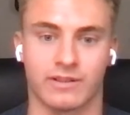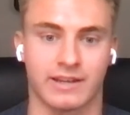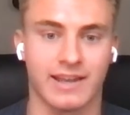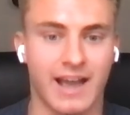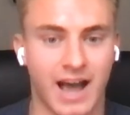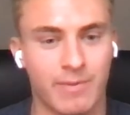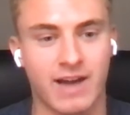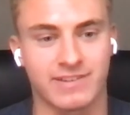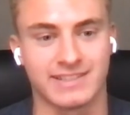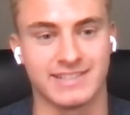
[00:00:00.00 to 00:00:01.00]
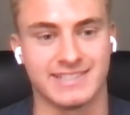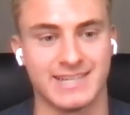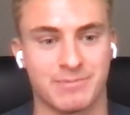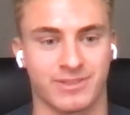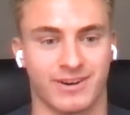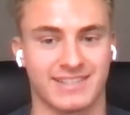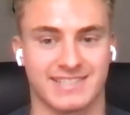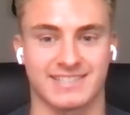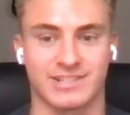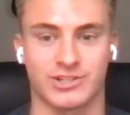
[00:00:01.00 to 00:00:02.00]
Like right. I'm having these deep
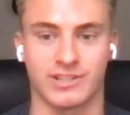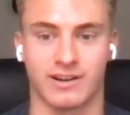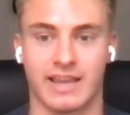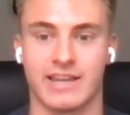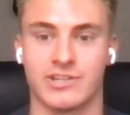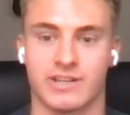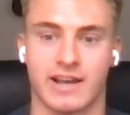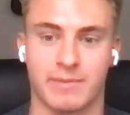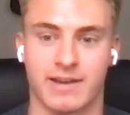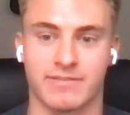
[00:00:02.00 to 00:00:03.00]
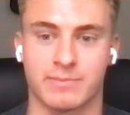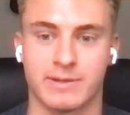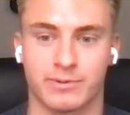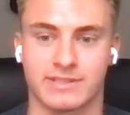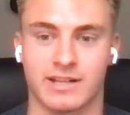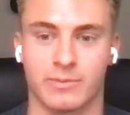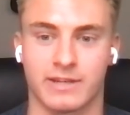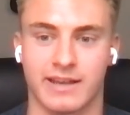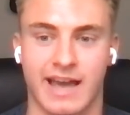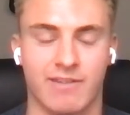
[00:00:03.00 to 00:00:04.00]
thoughts at such a young age, and I'm having people tell
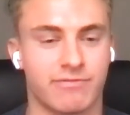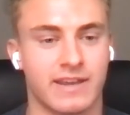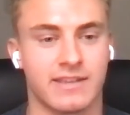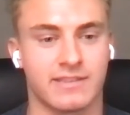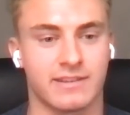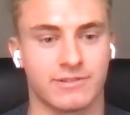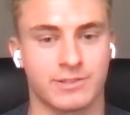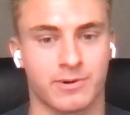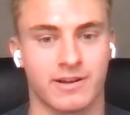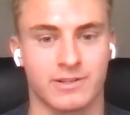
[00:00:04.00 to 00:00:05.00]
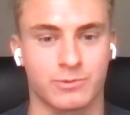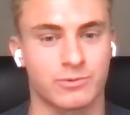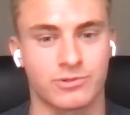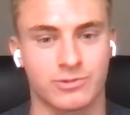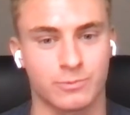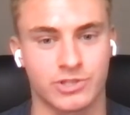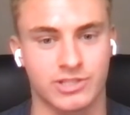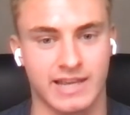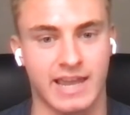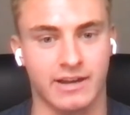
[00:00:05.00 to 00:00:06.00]
me to have faith in response, which was, would yeah.
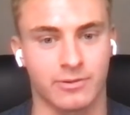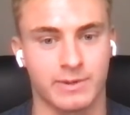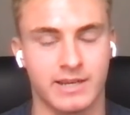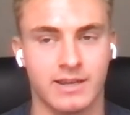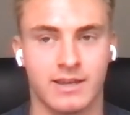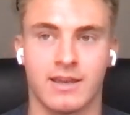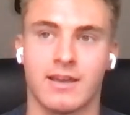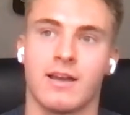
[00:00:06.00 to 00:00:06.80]
just anger me.